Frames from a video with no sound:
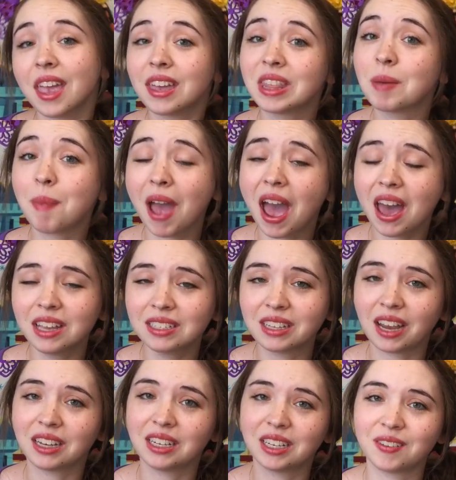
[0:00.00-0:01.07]
In the past,
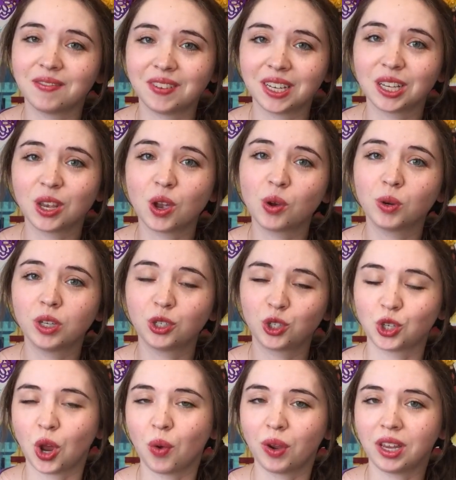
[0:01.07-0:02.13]
I did a video
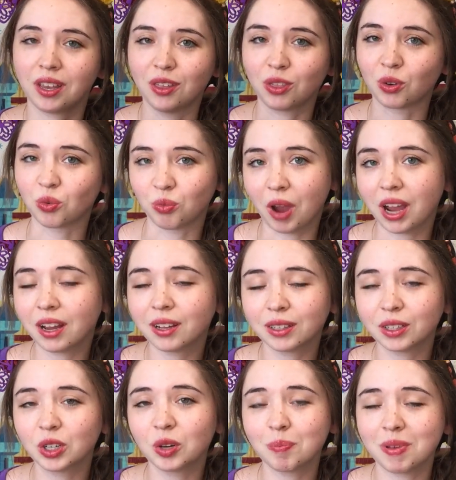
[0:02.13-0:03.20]
showing the
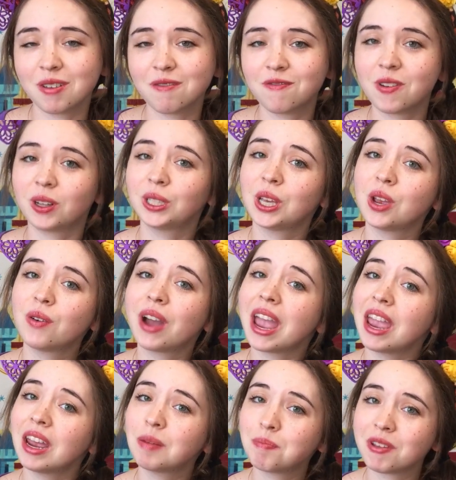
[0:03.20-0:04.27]
regular Pinfolio
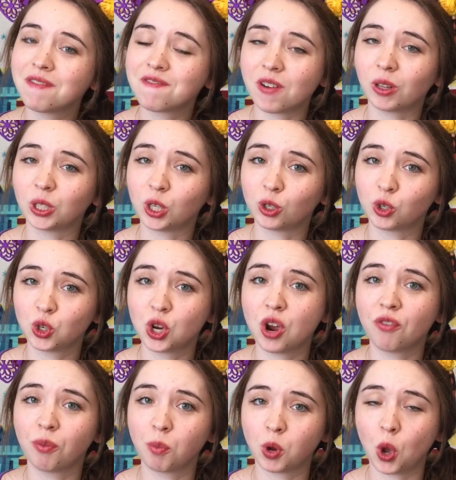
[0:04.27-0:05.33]
and Pinfolio
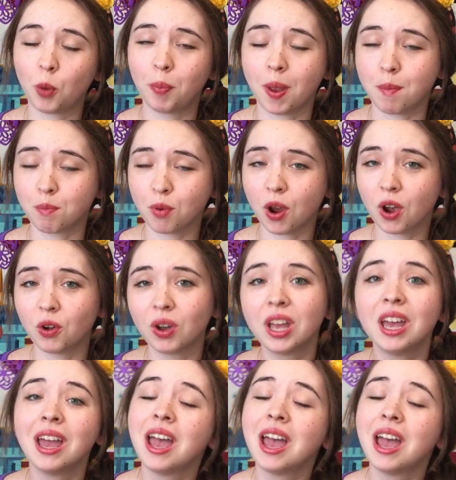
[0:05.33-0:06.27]
show from GoPinPro,